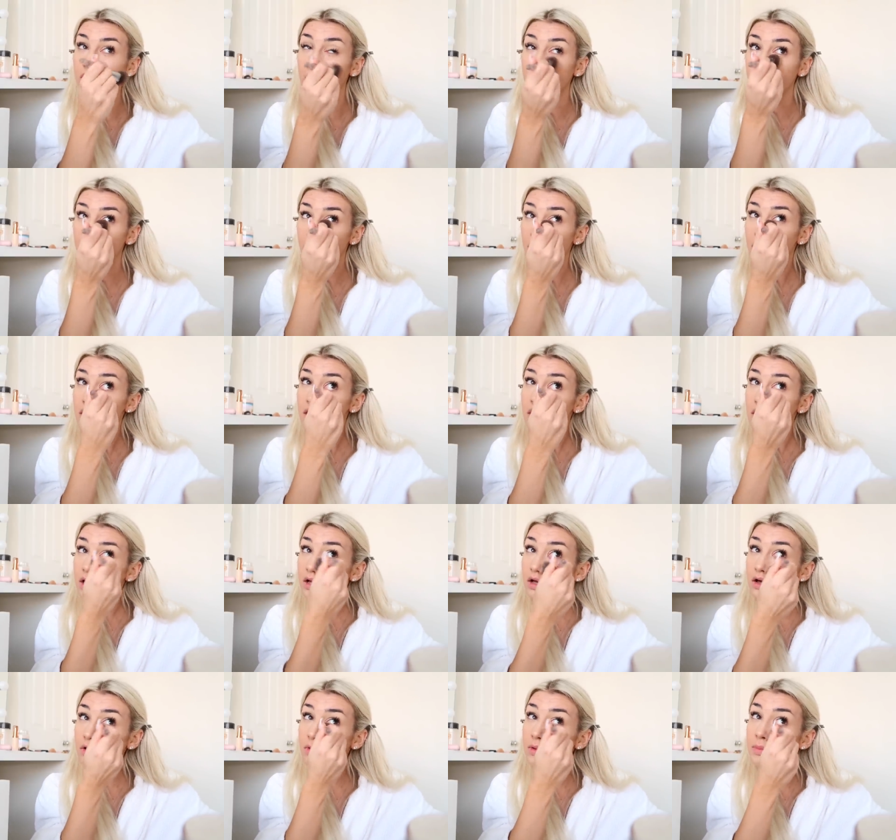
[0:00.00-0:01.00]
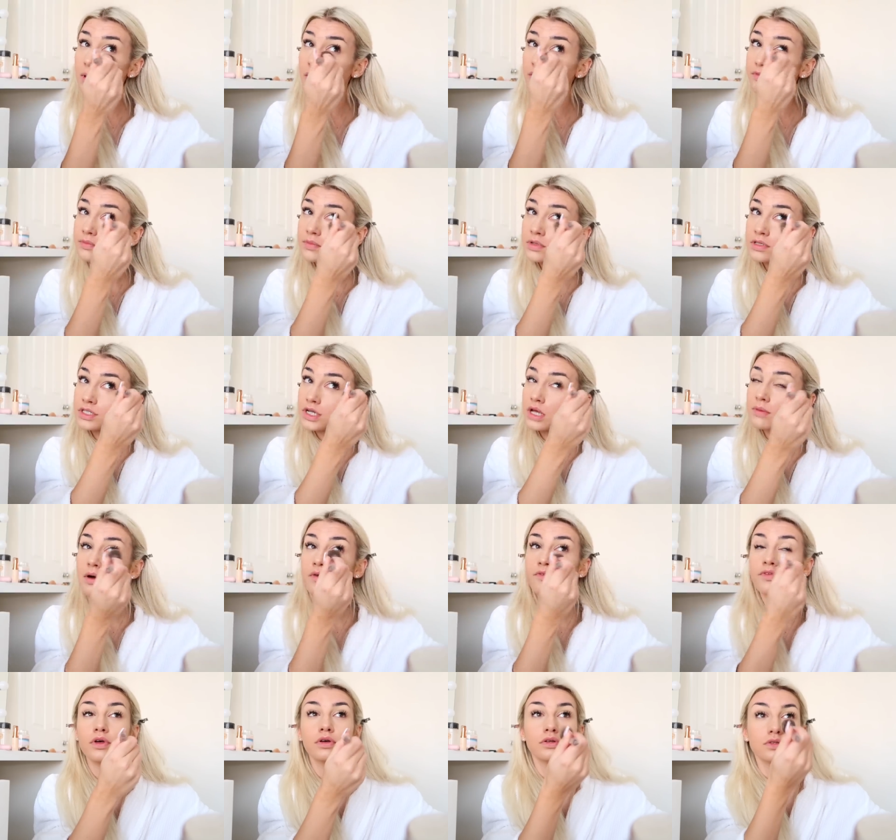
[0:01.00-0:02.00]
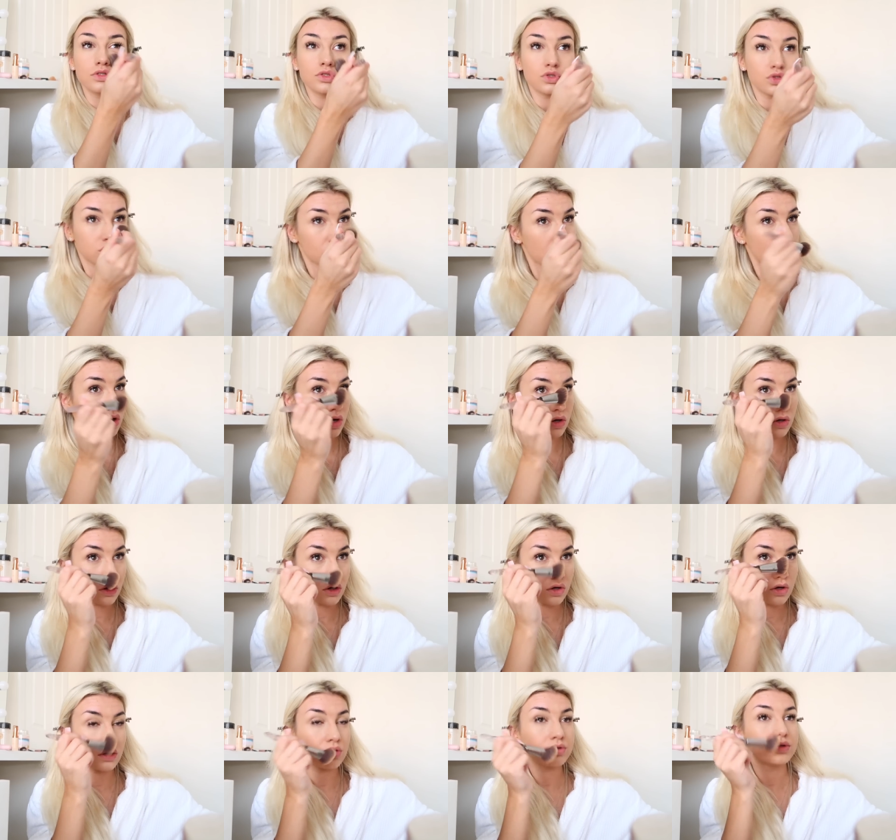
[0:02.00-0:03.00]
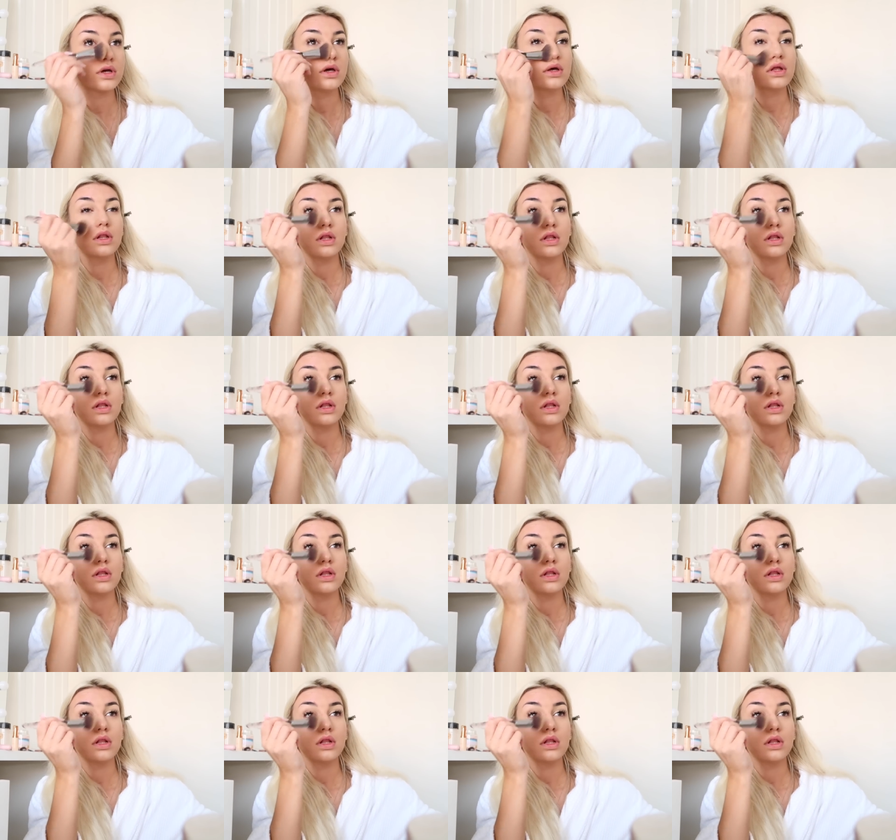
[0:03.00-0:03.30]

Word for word: Like coming back from the gym, I feel so good.